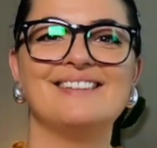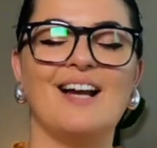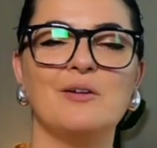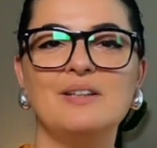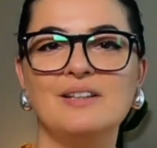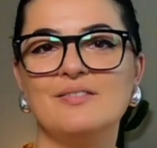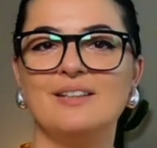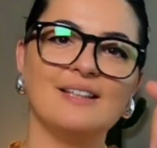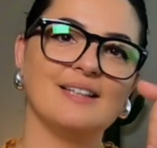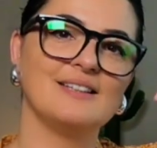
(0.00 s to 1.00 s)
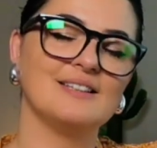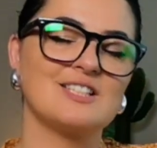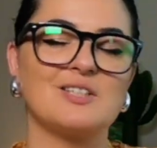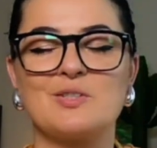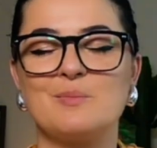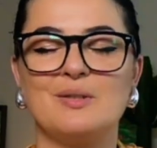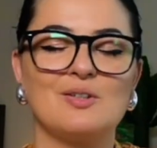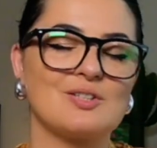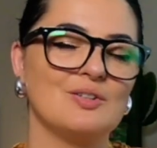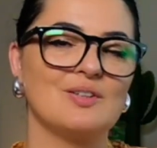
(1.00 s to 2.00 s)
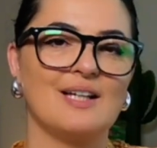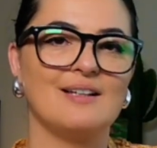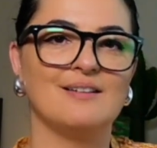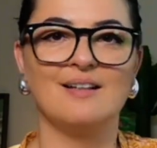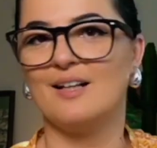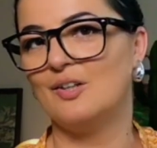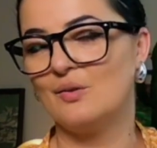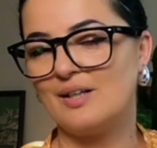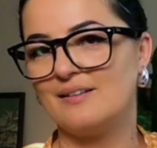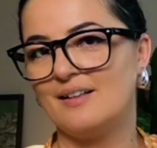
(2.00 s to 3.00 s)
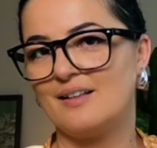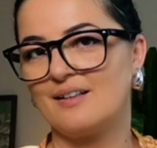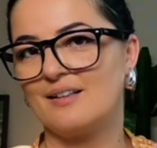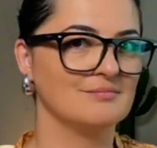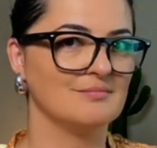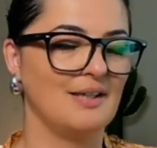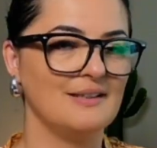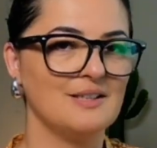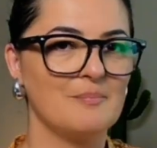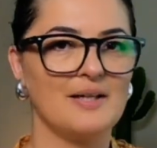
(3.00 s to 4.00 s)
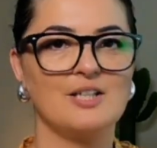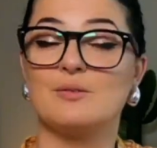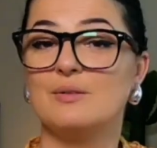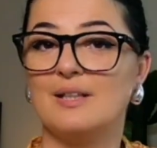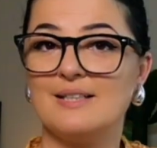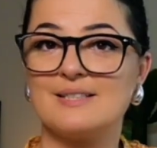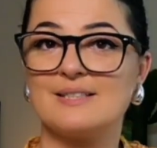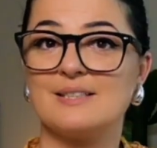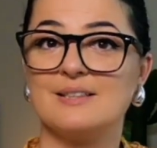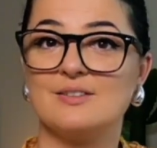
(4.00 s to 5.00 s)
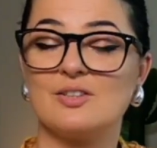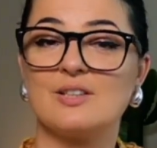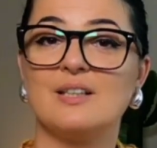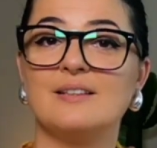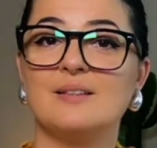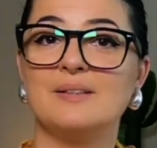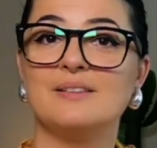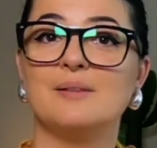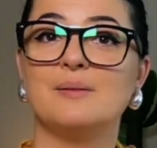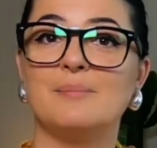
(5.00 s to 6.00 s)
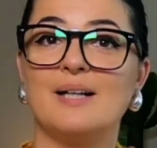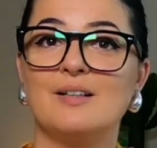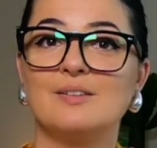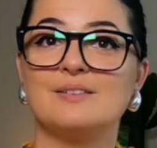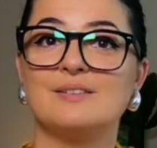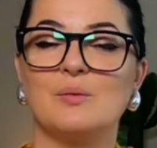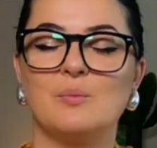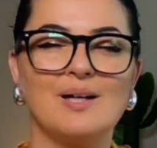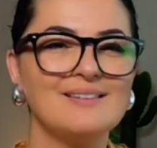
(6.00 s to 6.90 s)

I will leave a link in the description below so you can look at their landing page. Let's talk a little bit about what